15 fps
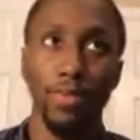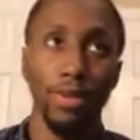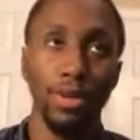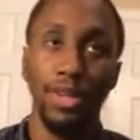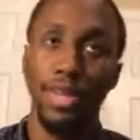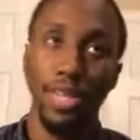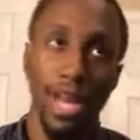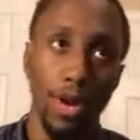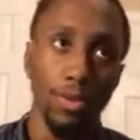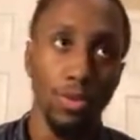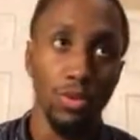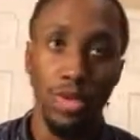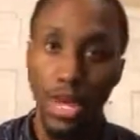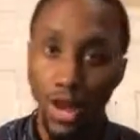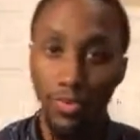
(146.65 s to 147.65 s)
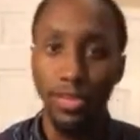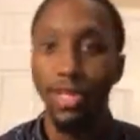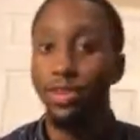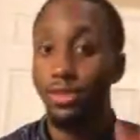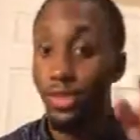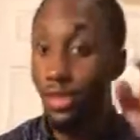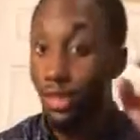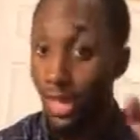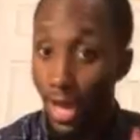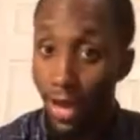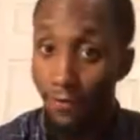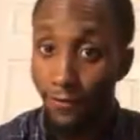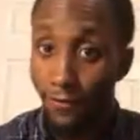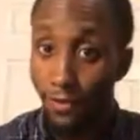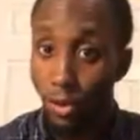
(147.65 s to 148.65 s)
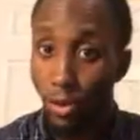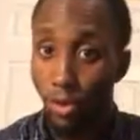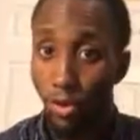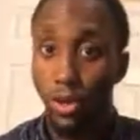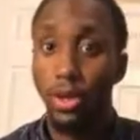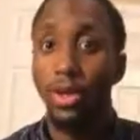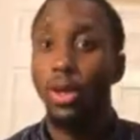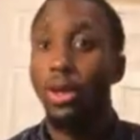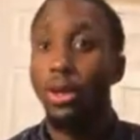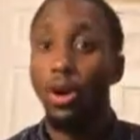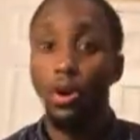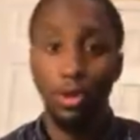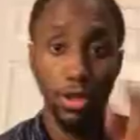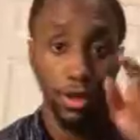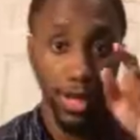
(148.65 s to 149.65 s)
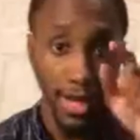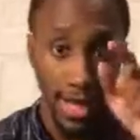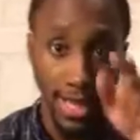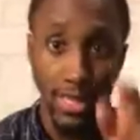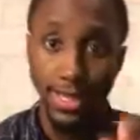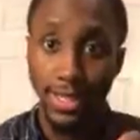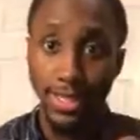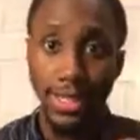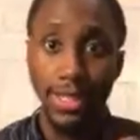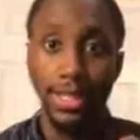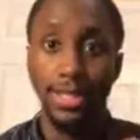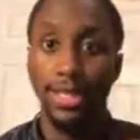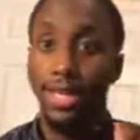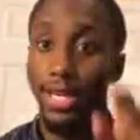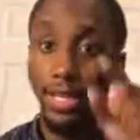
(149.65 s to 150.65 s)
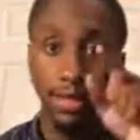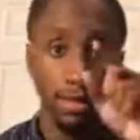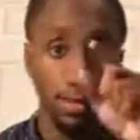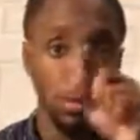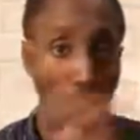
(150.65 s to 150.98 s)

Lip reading: on the down floor on their hands and knees to get,